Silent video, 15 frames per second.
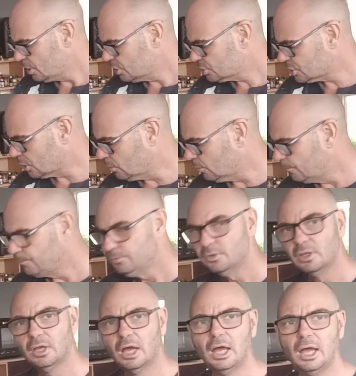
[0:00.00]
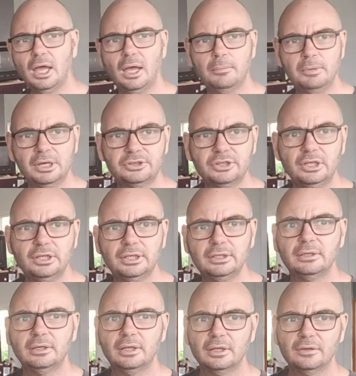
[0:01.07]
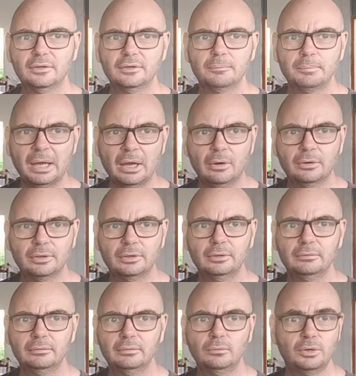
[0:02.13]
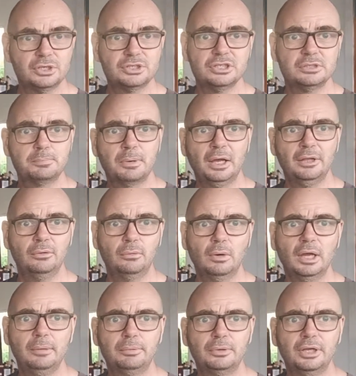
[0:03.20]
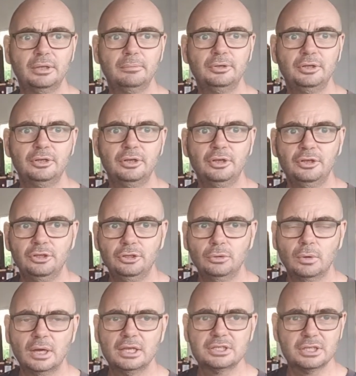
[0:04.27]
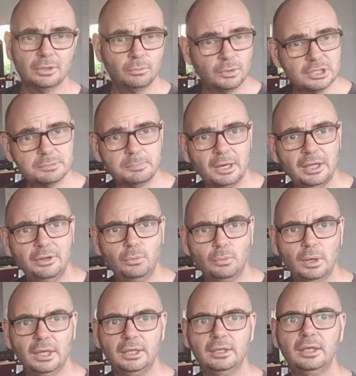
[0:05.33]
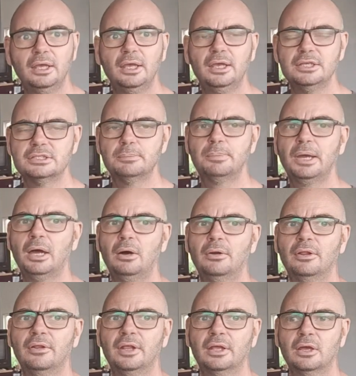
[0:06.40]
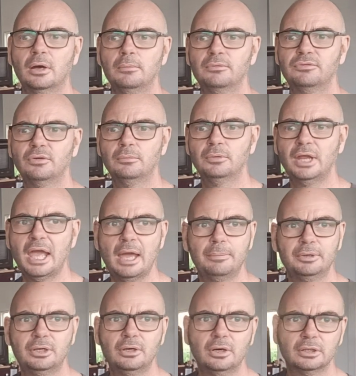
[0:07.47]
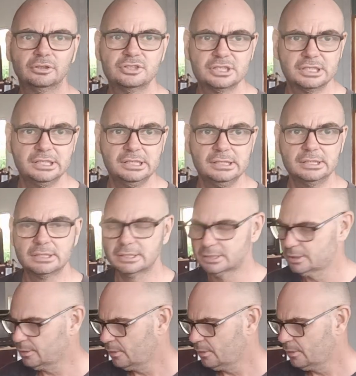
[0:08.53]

So, amygdalin powder, which is, by the way, prohibited in the US, and which, by the way, is a powder that comes from the apricot seeds.